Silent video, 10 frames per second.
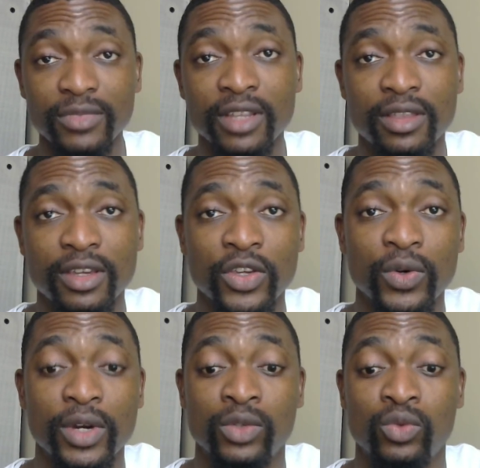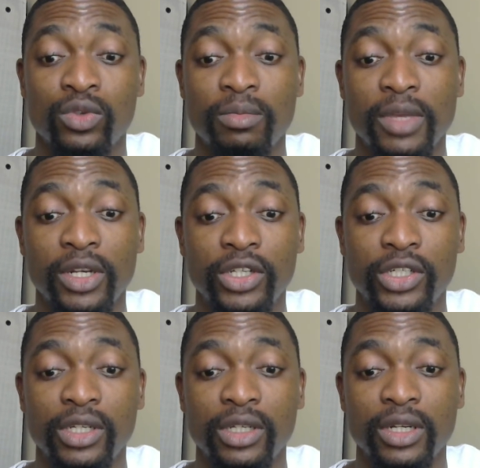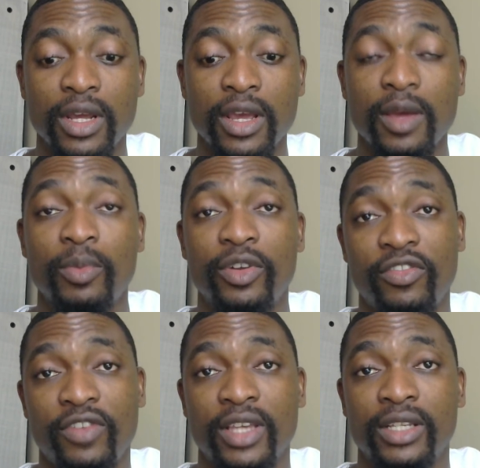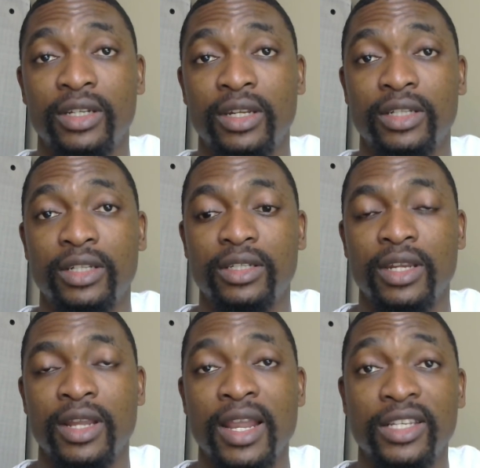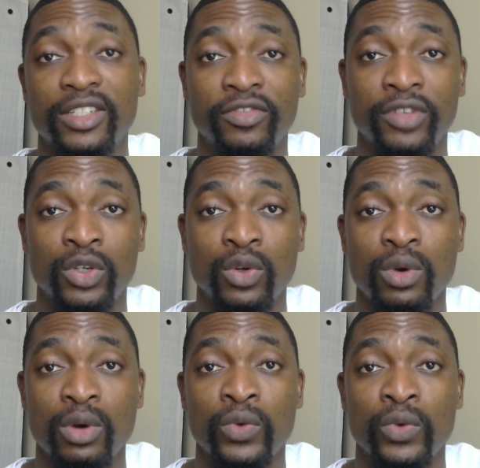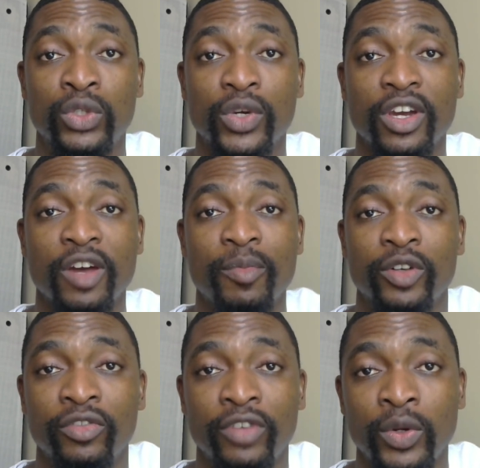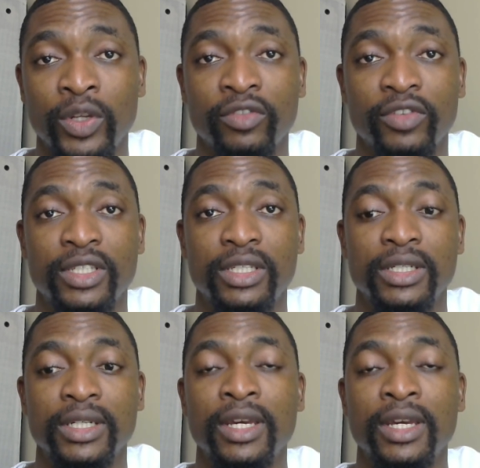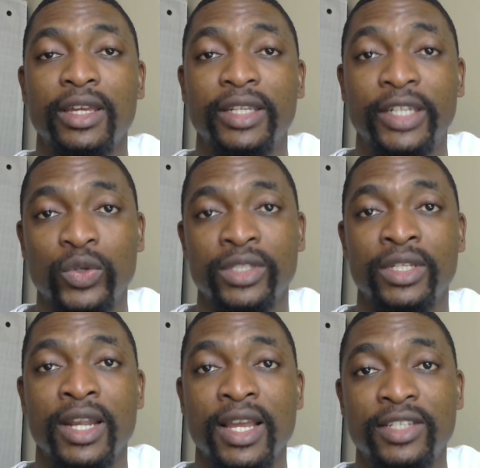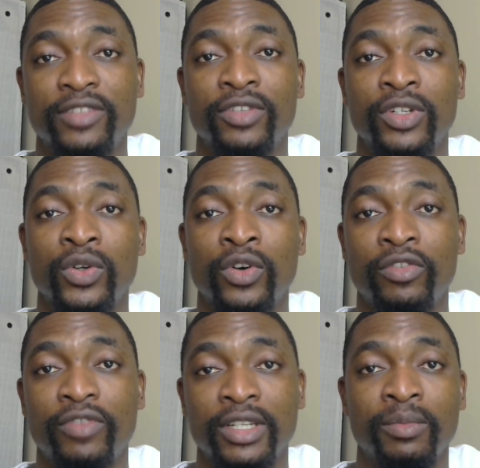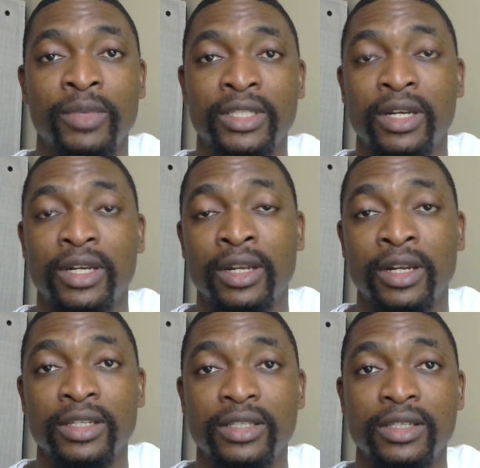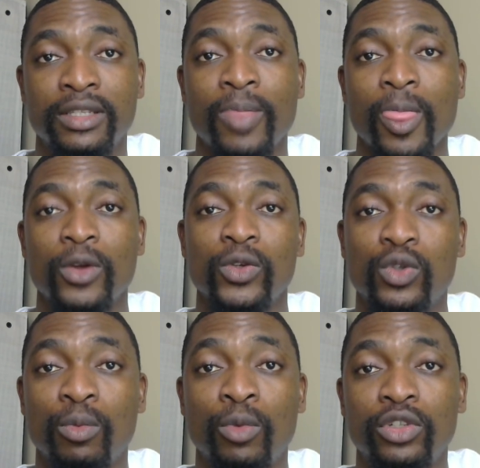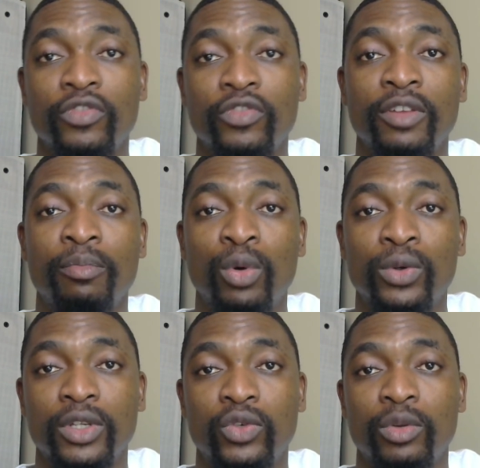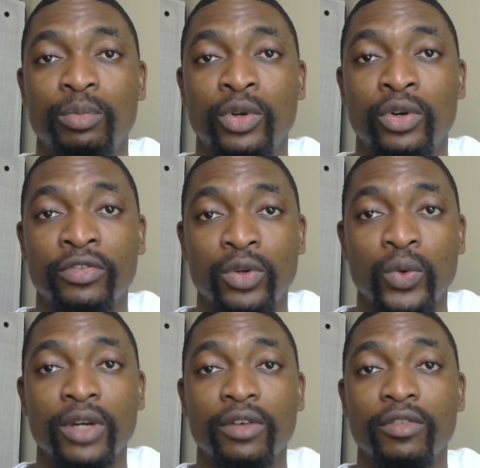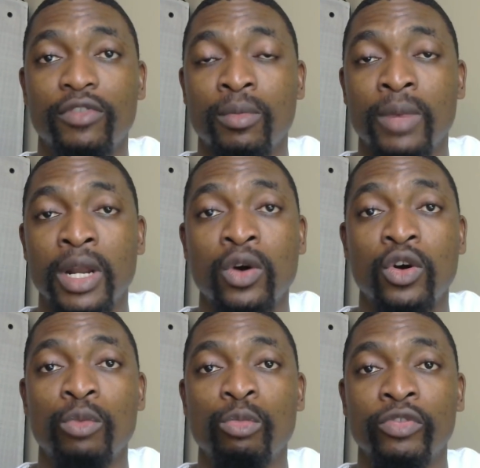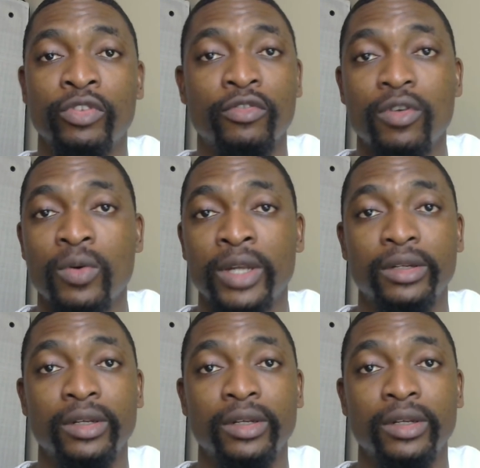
Thank you. As we mentioned previously, that the last video where we were talking about value investing, that was the last video on fundamental analysis. So most of the books that we'll be reviewing from now on moving forward,